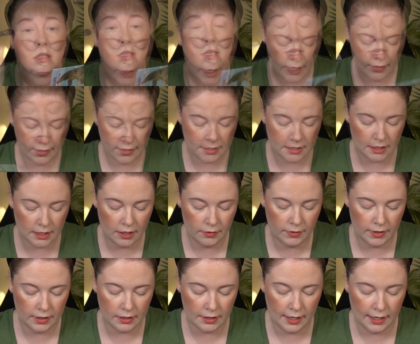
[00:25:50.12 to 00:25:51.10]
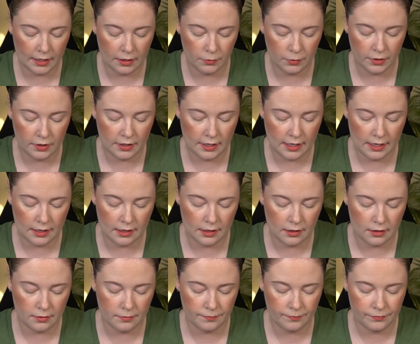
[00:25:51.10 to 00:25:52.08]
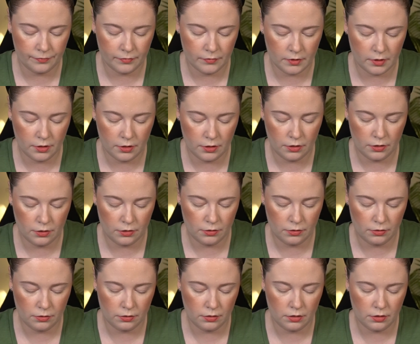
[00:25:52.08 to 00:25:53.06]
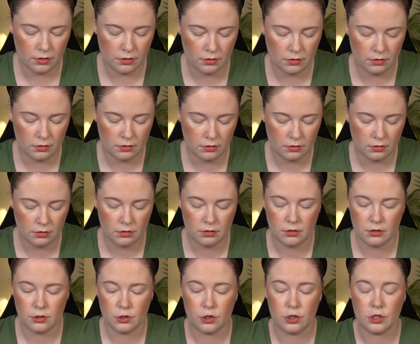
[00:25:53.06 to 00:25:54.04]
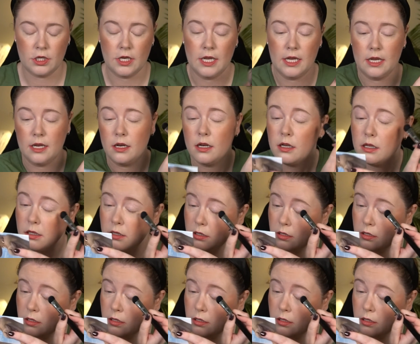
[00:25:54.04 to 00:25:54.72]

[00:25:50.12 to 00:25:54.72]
I like to go in kind of with a nude shade.